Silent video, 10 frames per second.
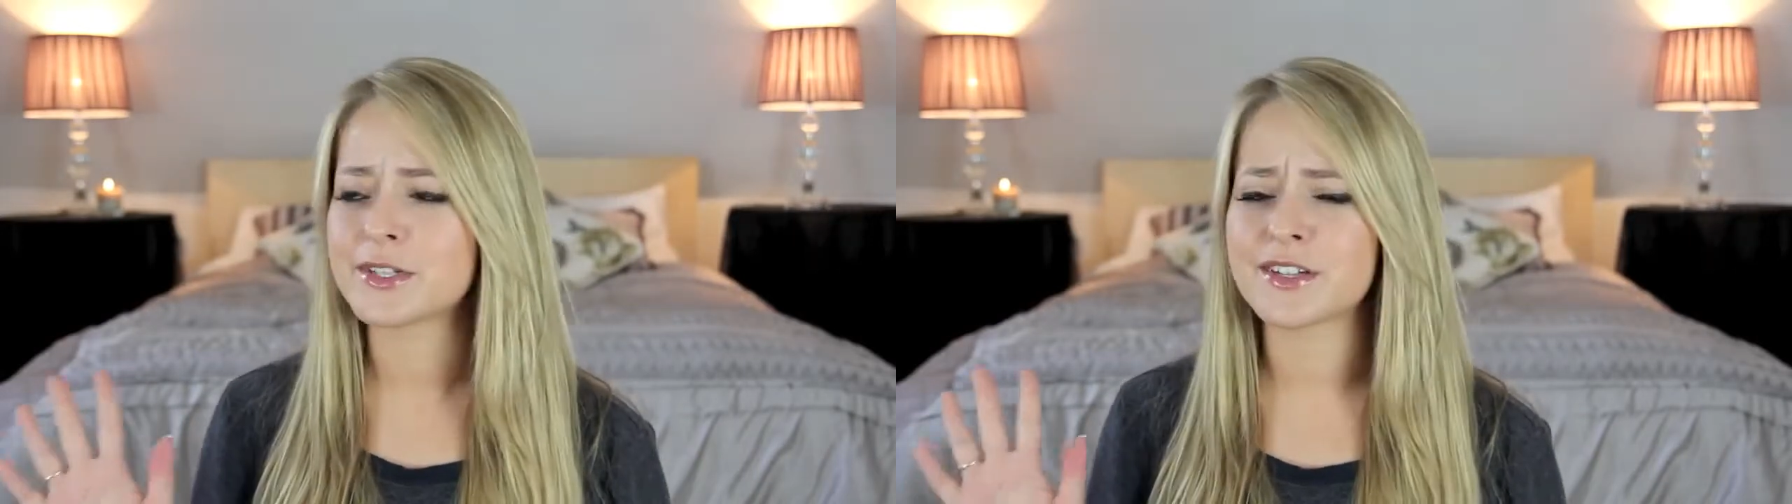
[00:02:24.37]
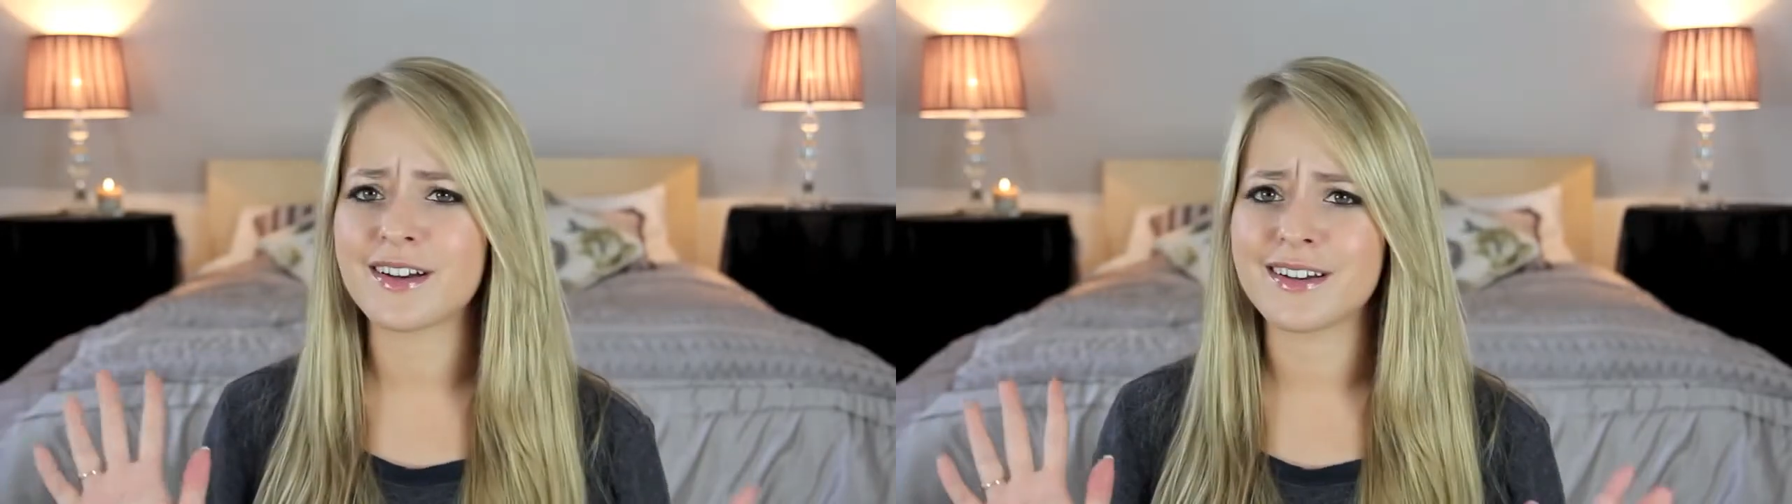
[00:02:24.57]

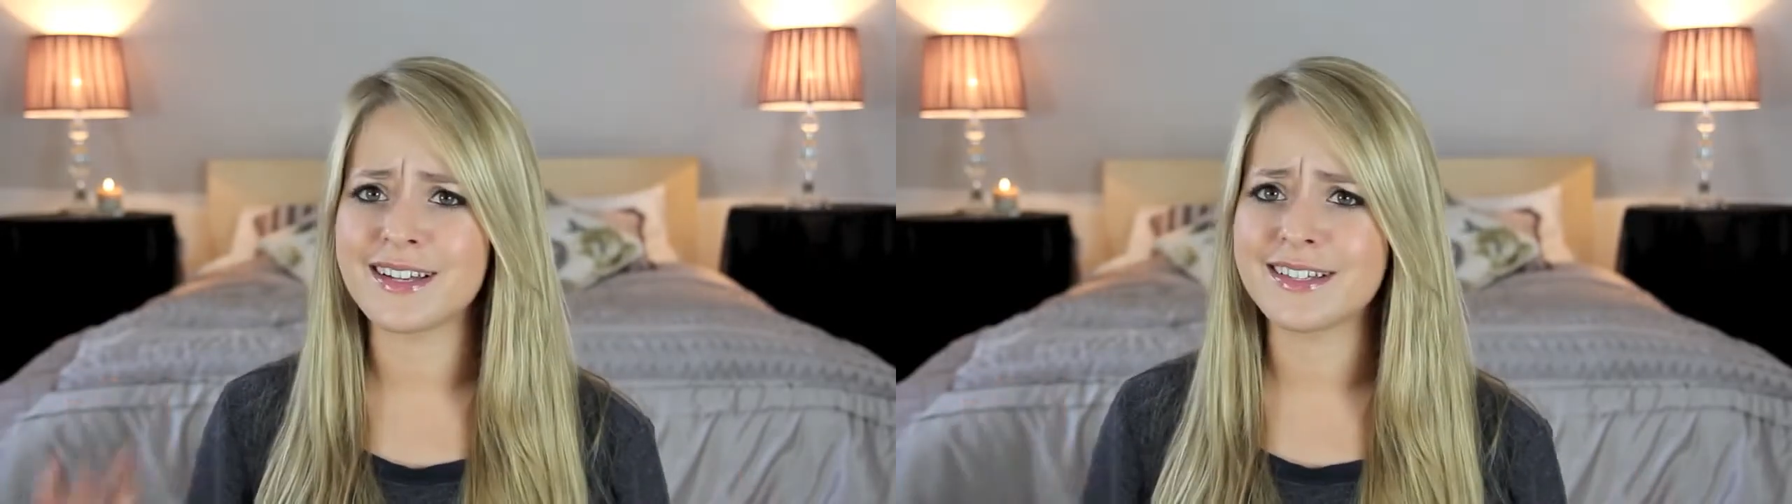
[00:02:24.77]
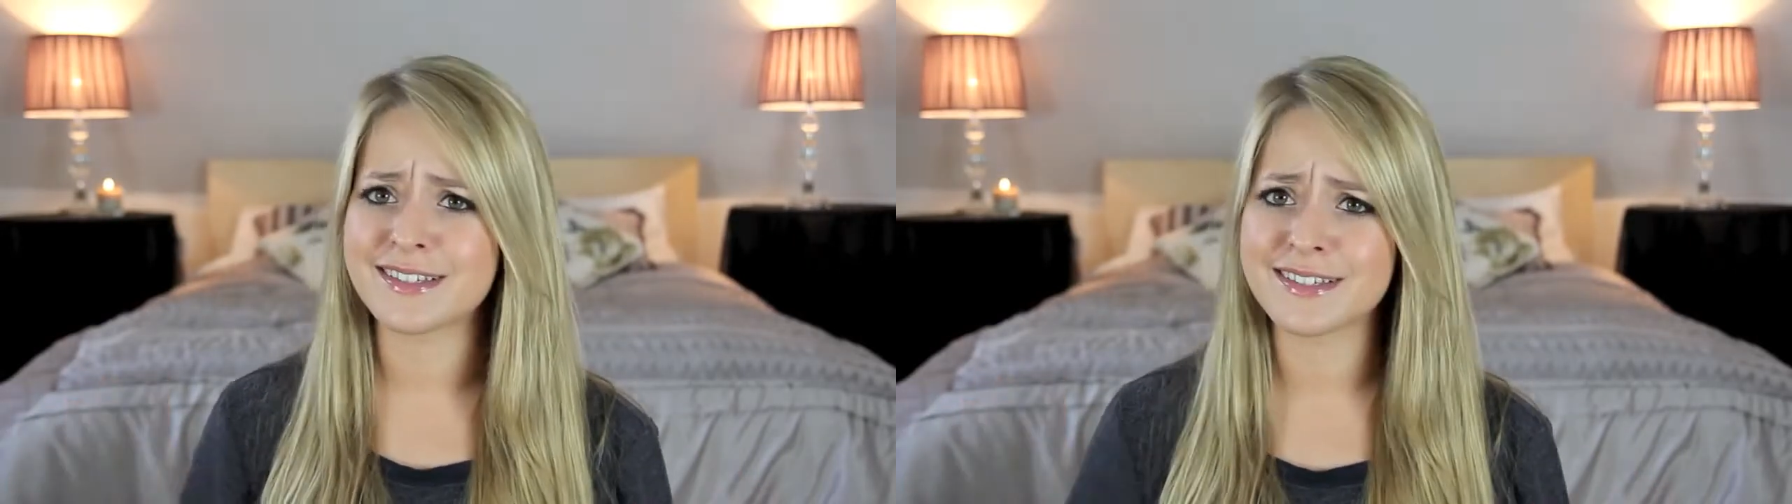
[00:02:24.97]
which
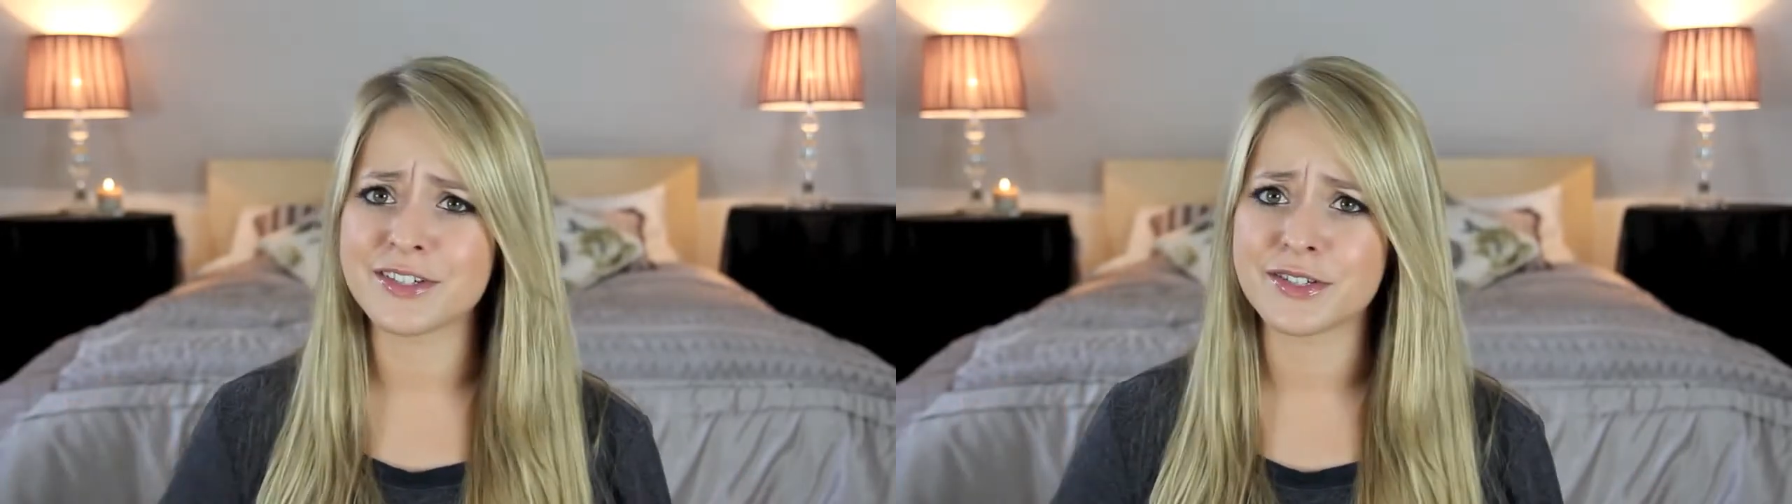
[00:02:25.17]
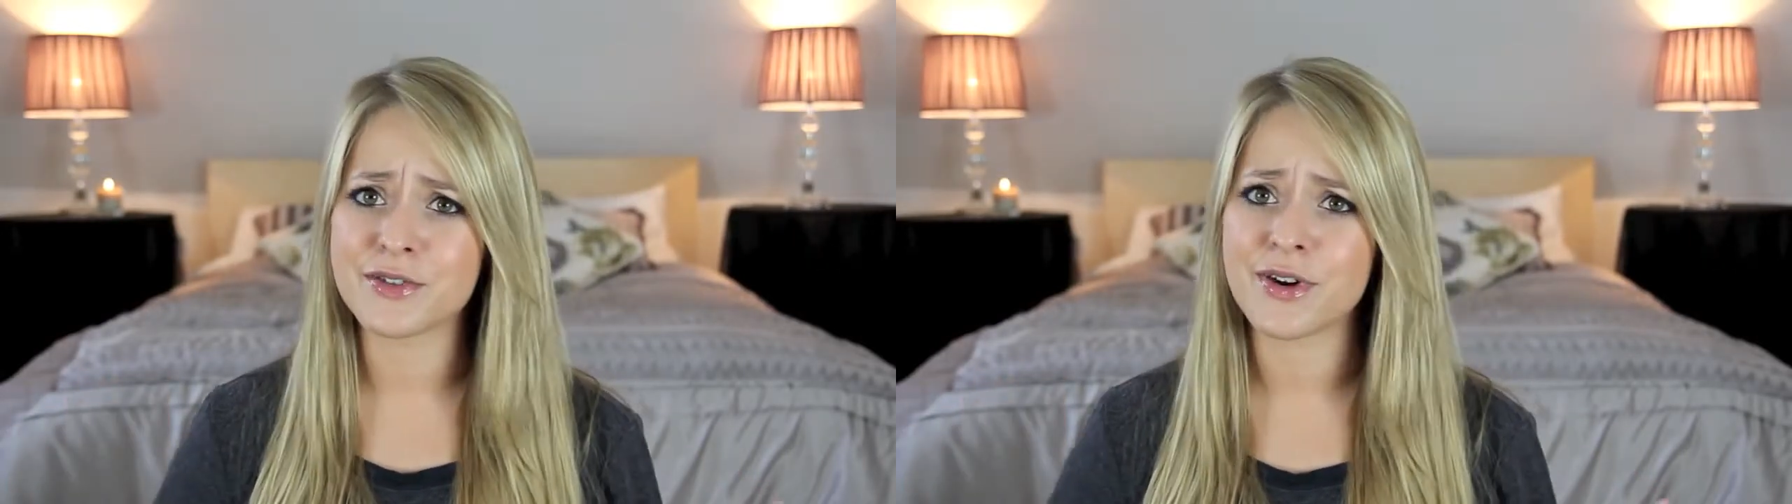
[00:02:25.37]
is
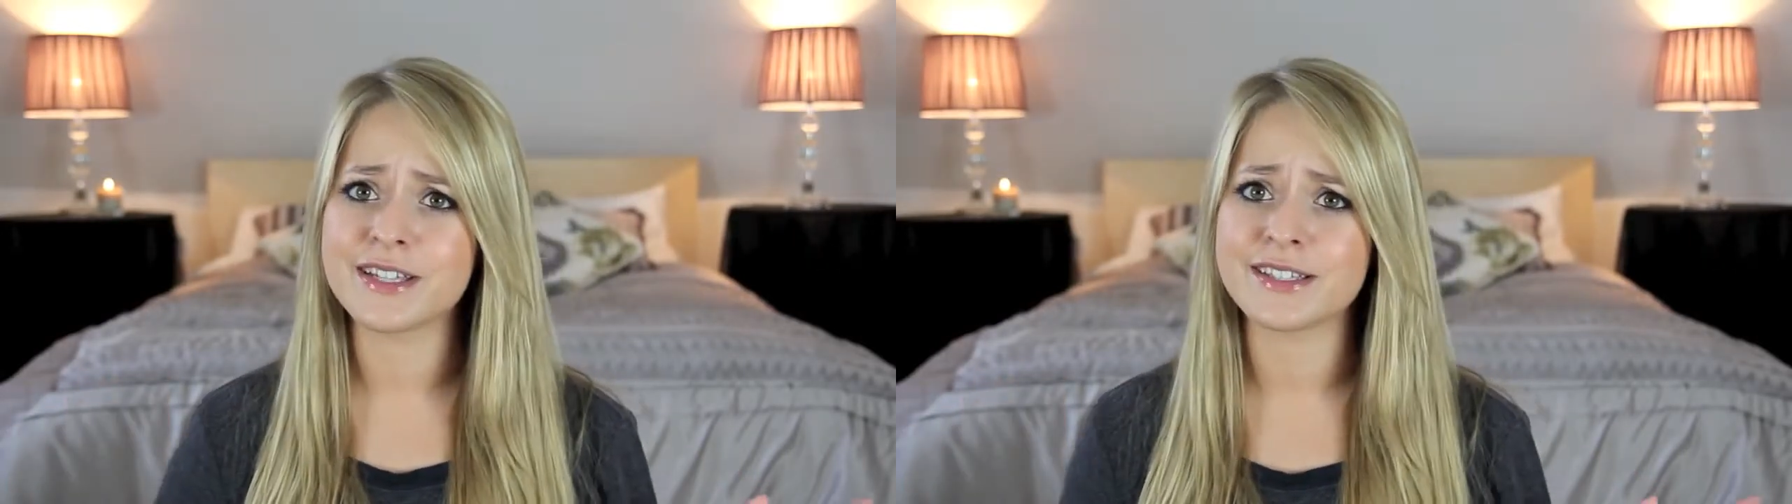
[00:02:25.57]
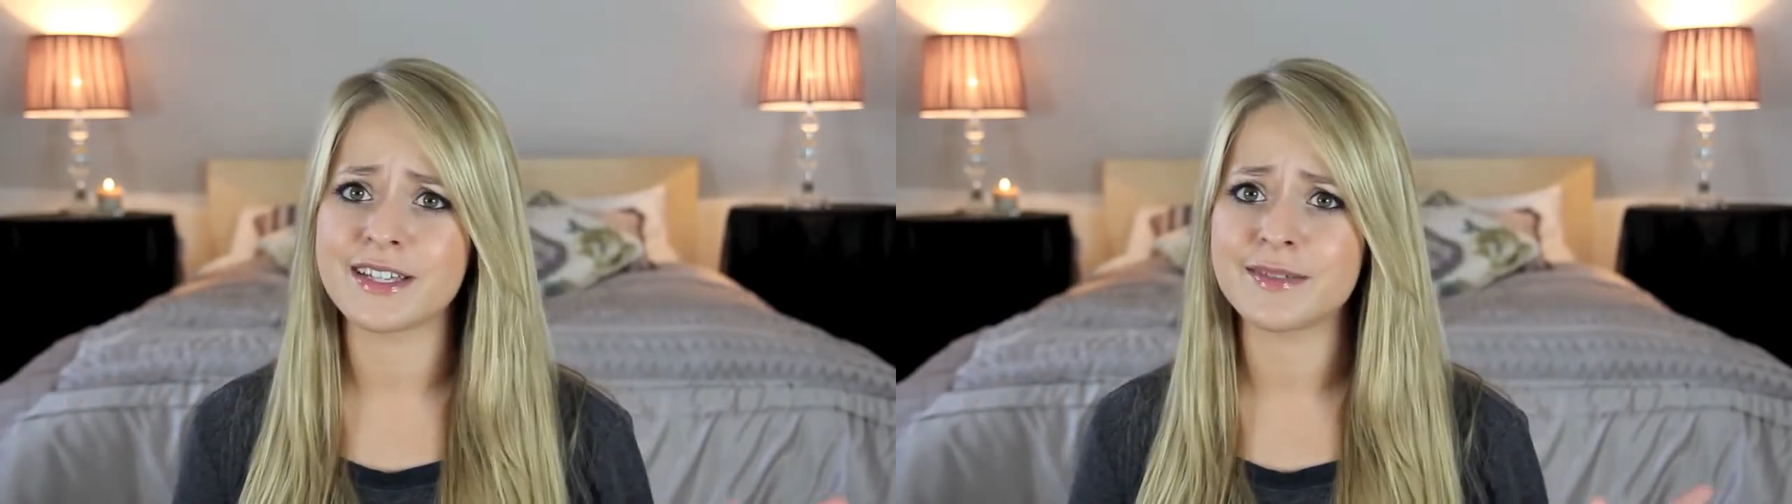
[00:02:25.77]
just
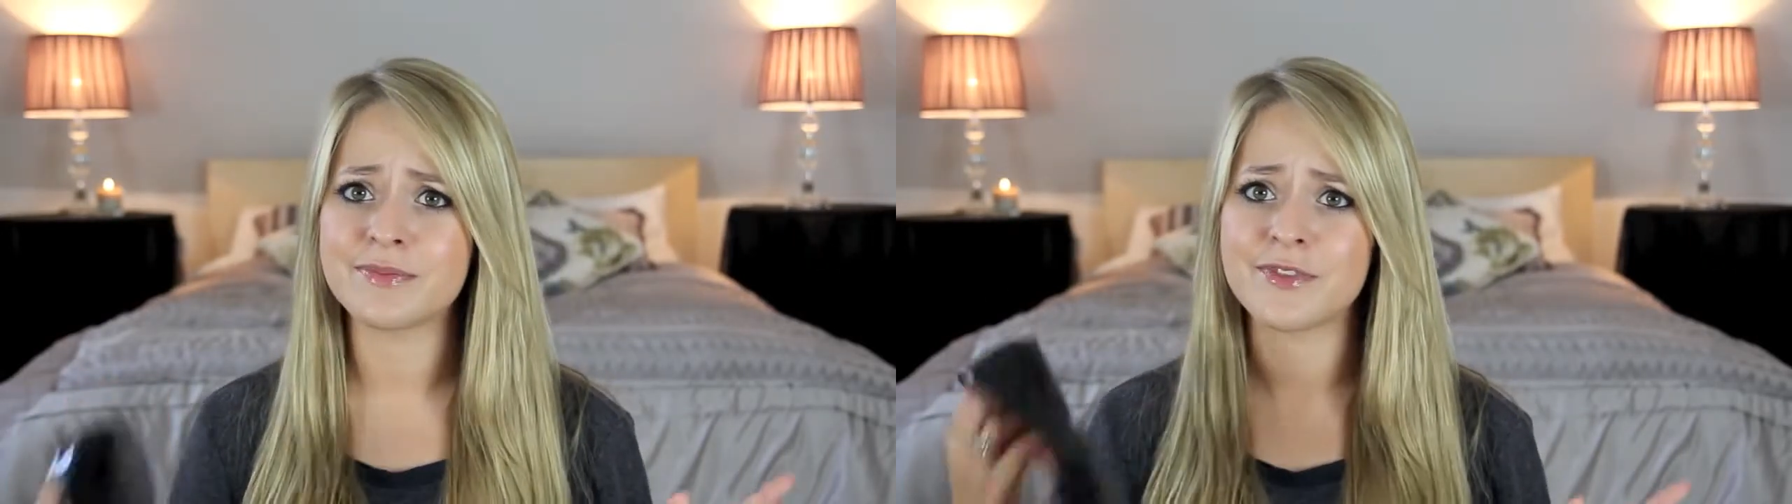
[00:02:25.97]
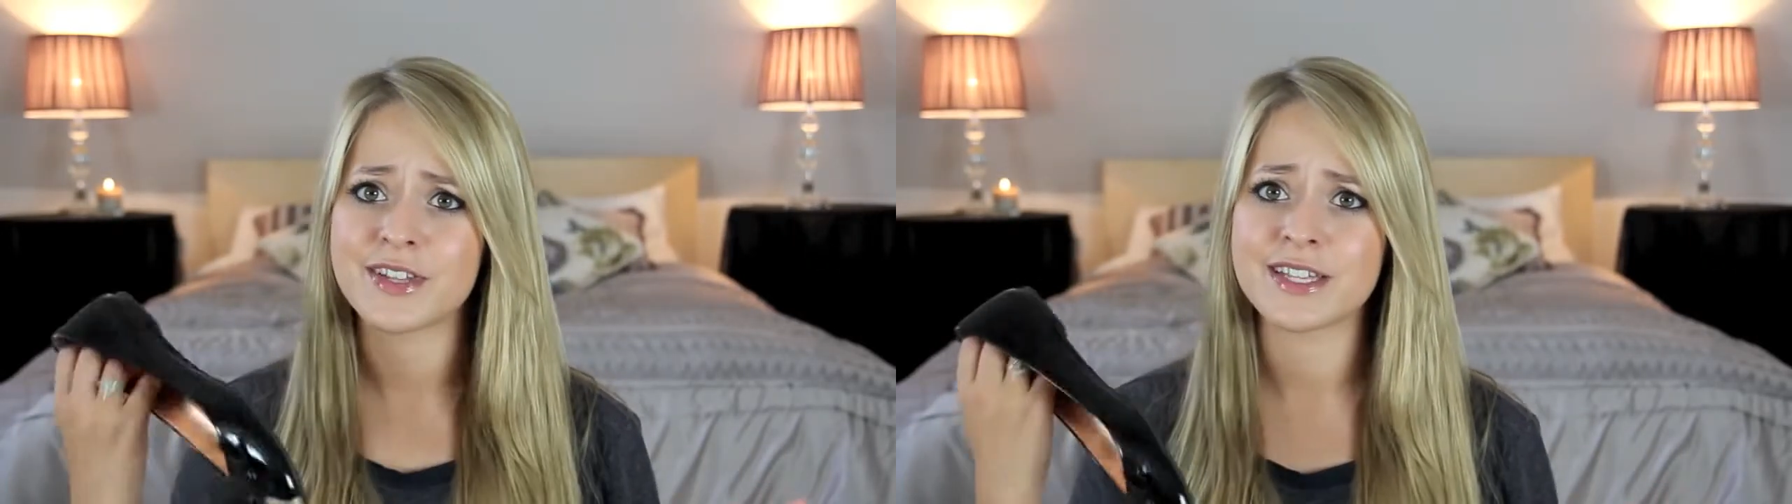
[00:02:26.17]
crazy
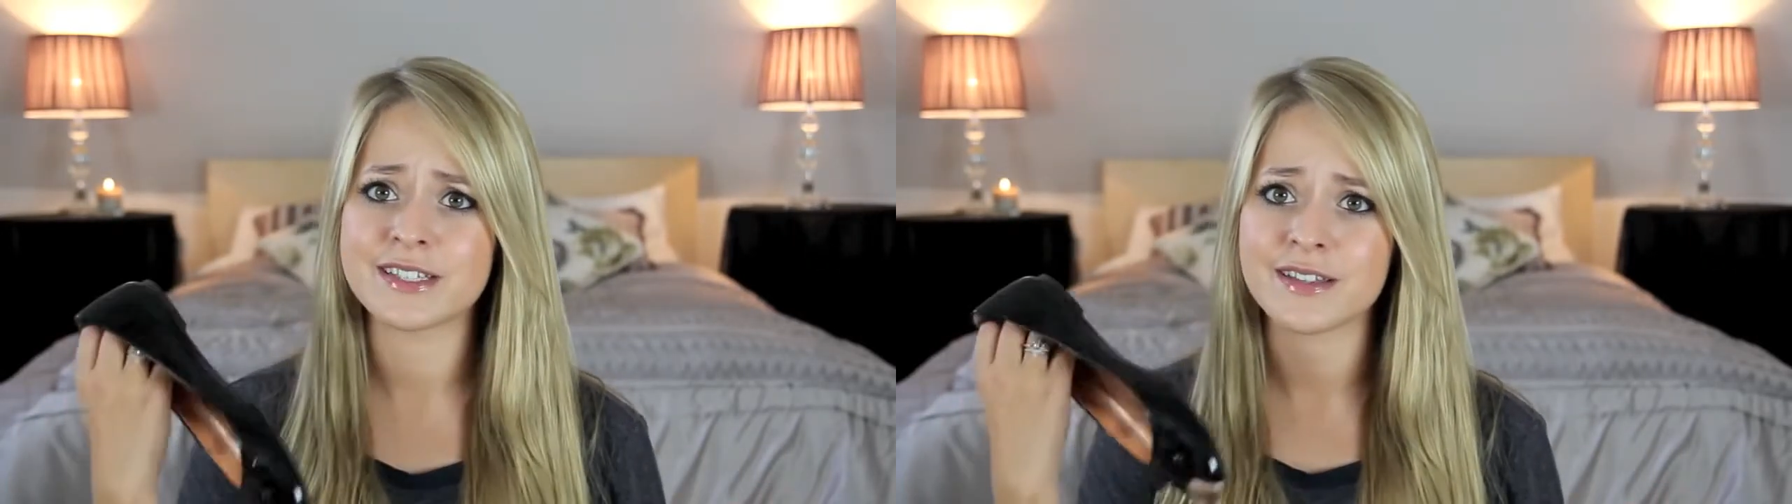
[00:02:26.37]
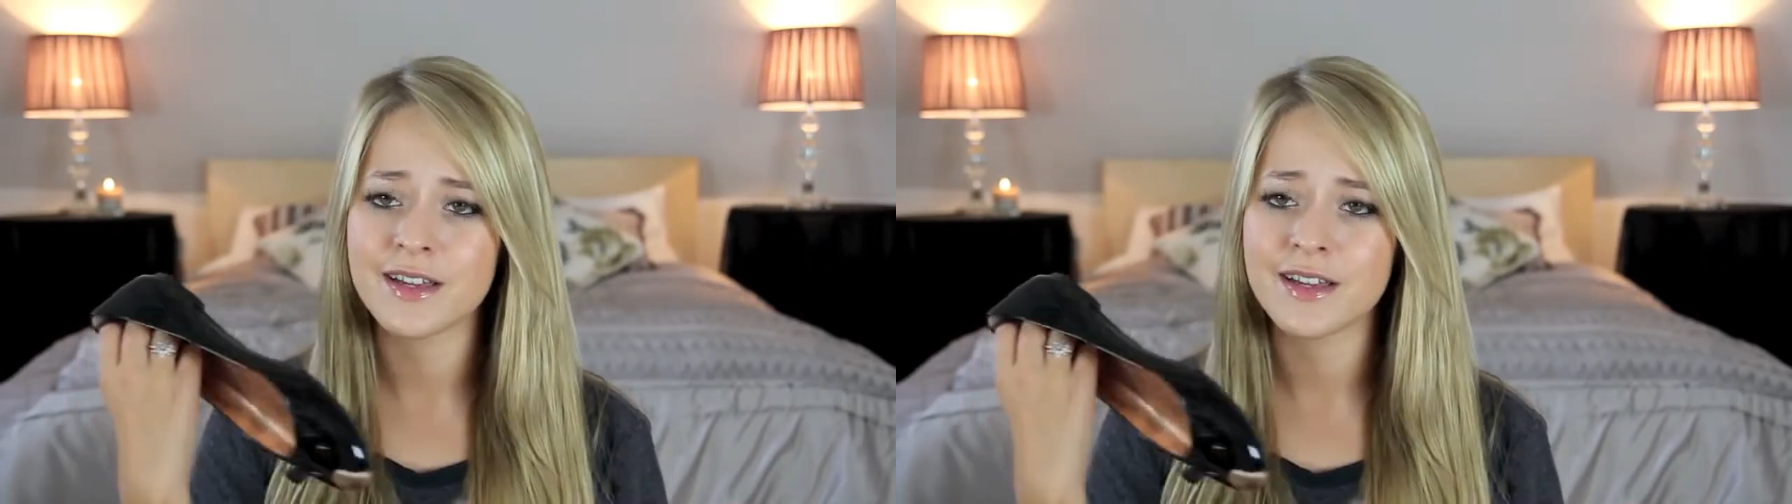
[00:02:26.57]
for these.